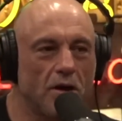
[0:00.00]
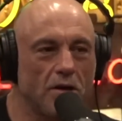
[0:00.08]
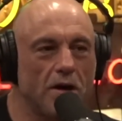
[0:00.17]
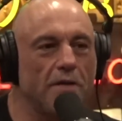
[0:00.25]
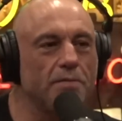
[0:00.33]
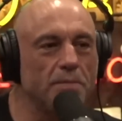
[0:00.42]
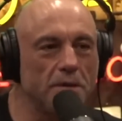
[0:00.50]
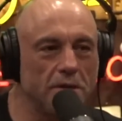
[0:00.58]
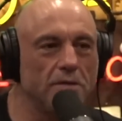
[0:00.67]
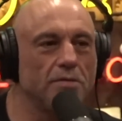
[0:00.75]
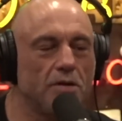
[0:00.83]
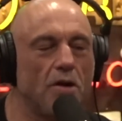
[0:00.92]
Our government
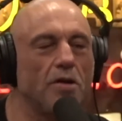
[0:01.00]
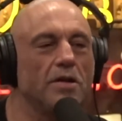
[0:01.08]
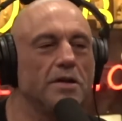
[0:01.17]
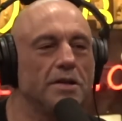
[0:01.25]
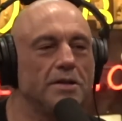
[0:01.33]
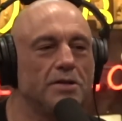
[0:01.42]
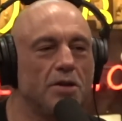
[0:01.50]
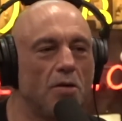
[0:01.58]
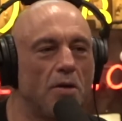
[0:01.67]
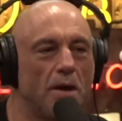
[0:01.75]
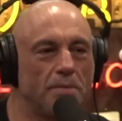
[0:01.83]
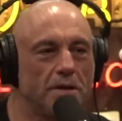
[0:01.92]
currently is
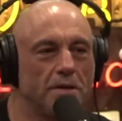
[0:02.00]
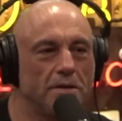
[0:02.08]
co-opted.